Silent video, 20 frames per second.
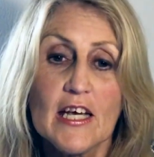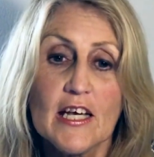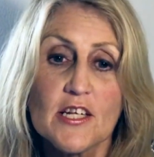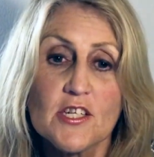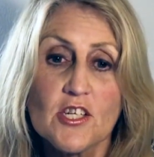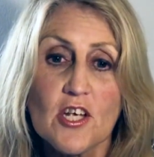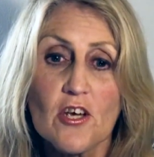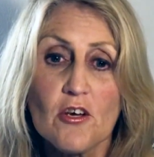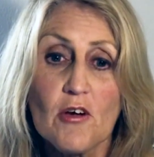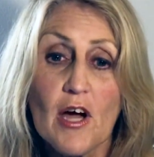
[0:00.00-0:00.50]

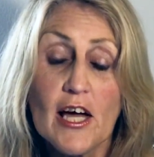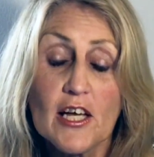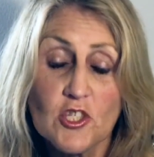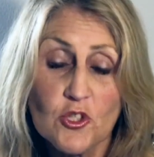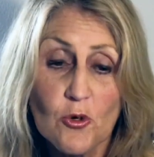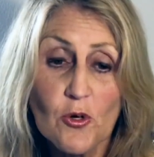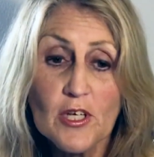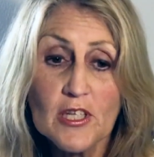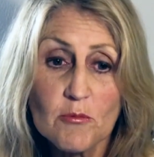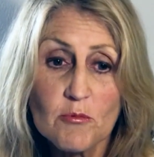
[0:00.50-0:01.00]
So I
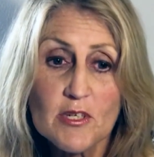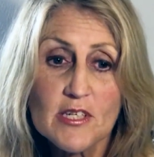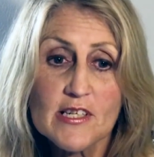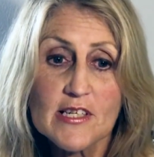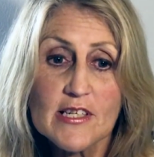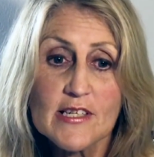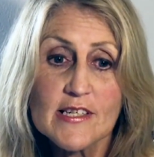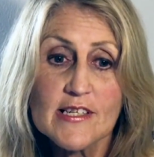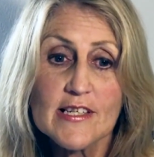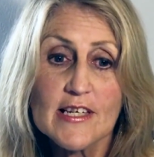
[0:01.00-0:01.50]
joined the
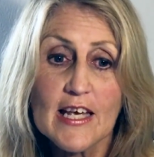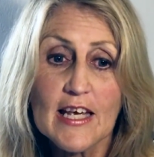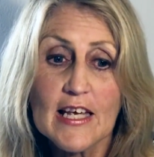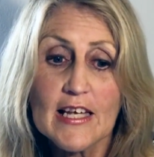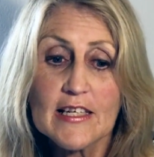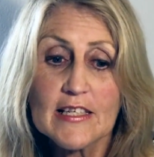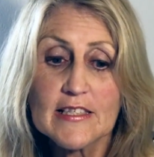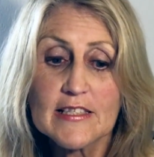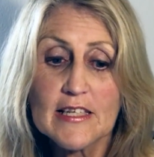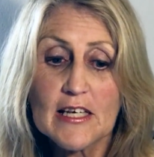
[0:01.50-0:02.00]
business,
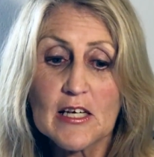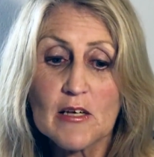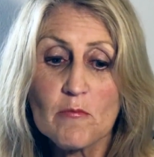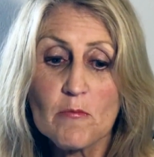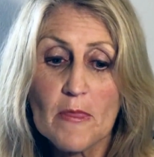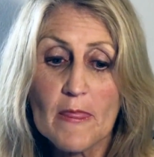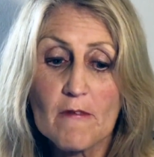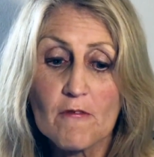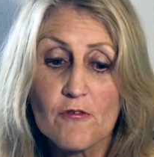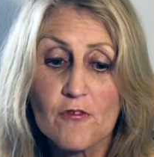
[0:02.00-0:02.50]
and
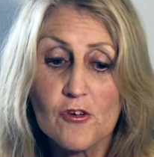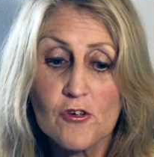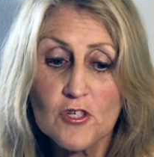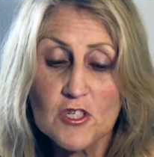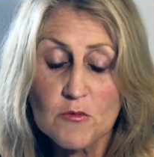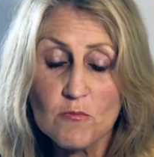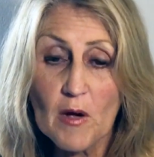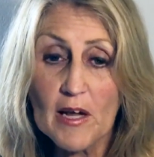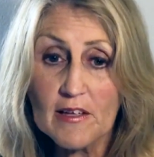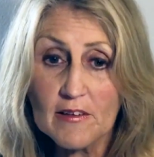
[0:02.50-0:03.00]
the
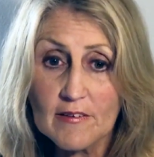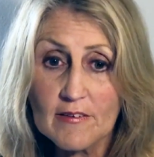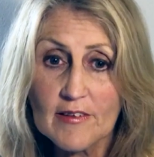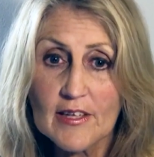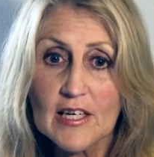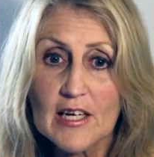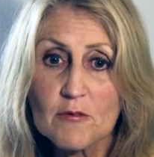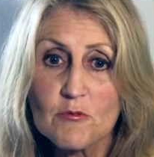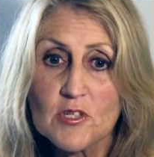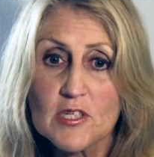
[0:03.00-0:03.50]
first month
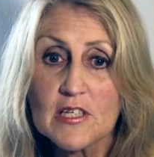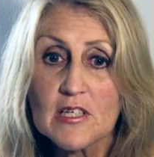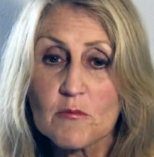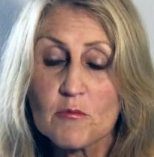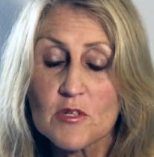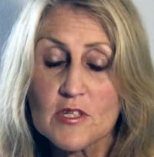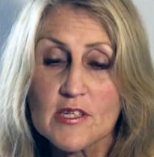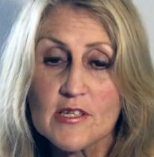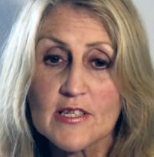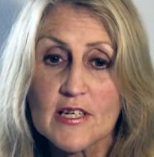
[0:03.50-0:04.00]
that I was in the
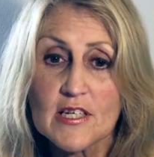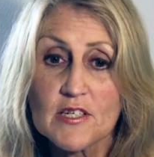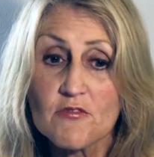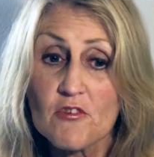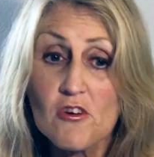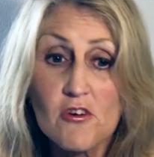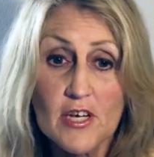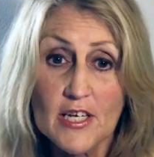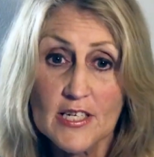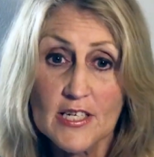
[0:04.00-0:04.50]
business, I was
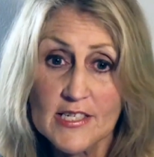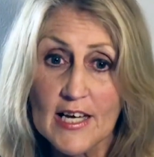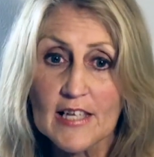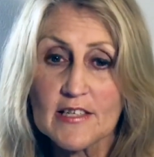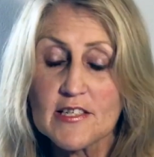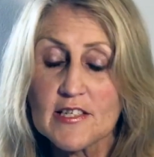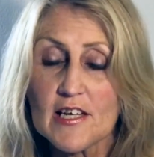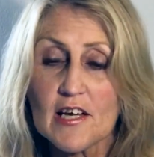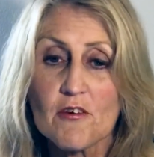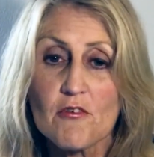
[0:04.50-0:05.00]
very
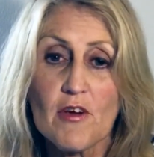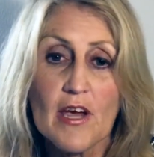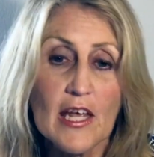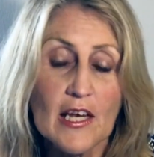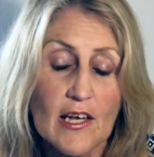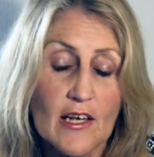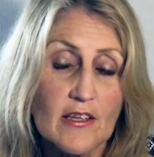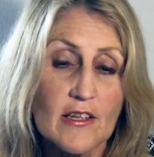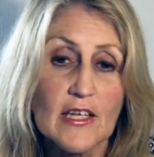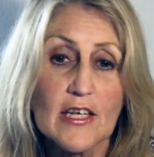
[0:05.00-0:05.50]
excited. I
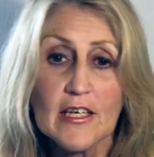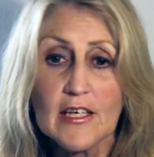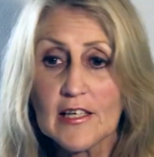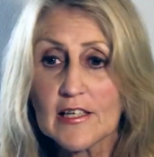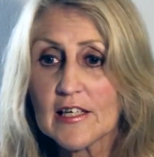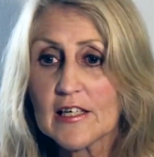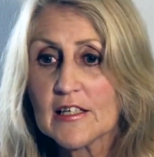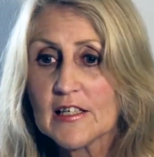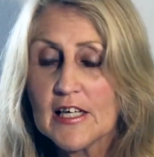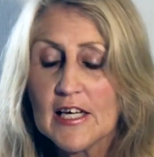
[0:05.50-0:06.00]
ran out there
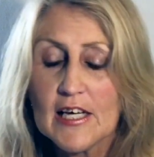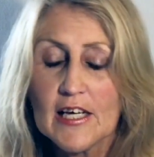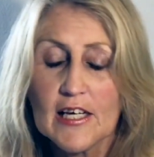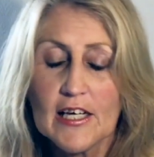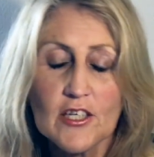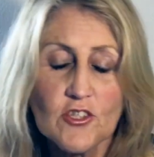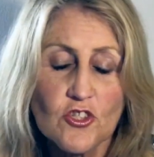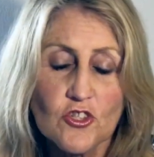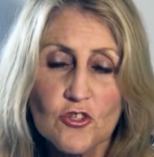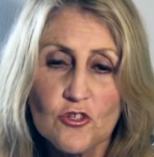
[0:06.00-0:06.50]
and I
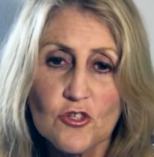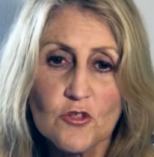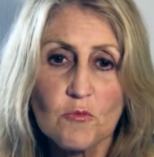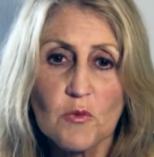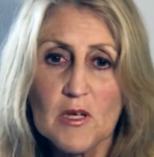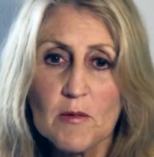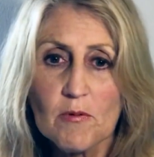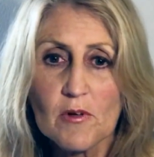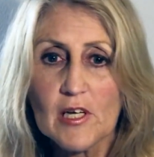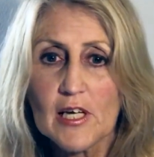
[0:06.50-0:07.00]
introduced
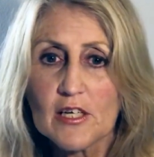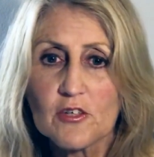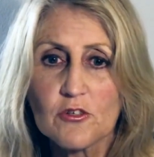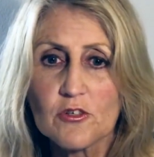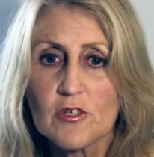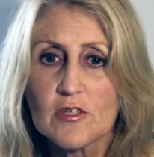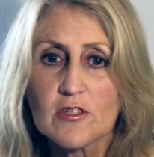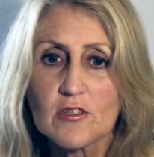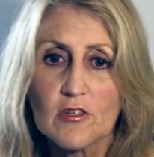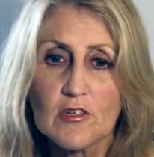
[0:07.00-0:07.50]
people. I
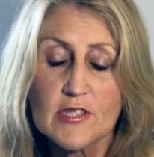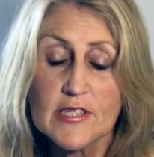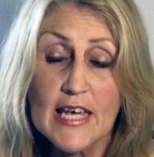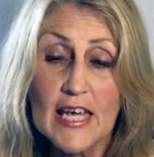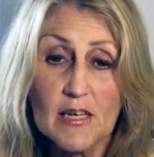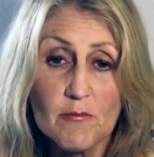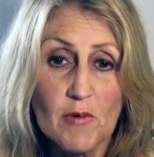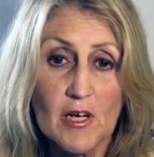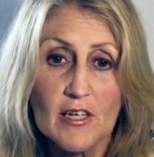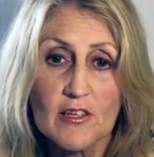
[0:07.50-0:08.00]
couldn't
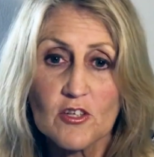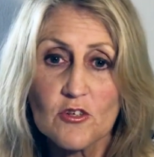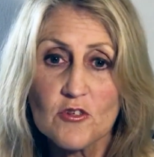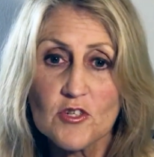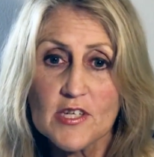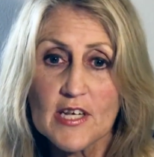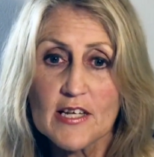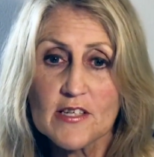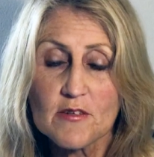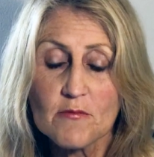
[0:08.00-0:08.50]
contain my
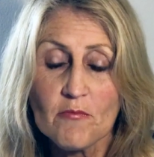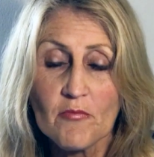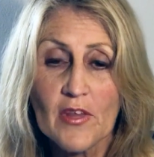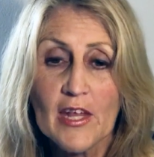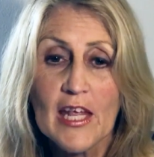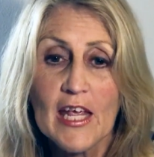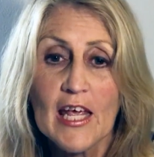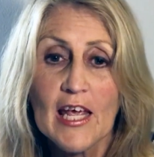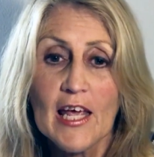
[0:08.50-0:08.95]
enthusiasm.